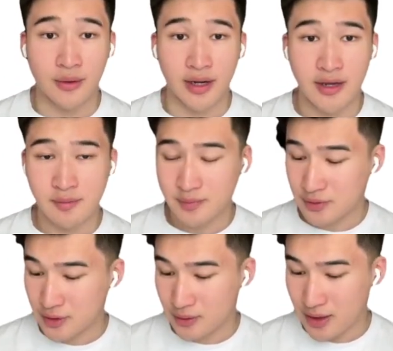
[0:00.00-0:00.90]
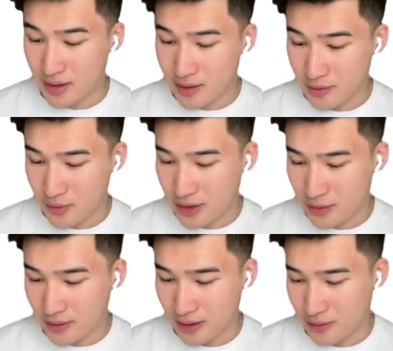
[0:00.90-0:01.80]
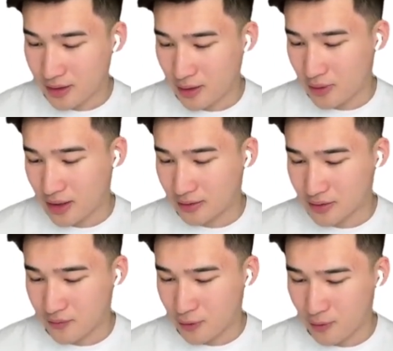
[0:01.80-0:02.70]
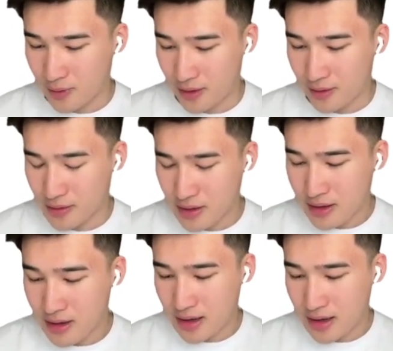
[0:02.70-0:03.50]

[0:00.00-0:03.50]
Okay, so now we know that, okay, we got this formula,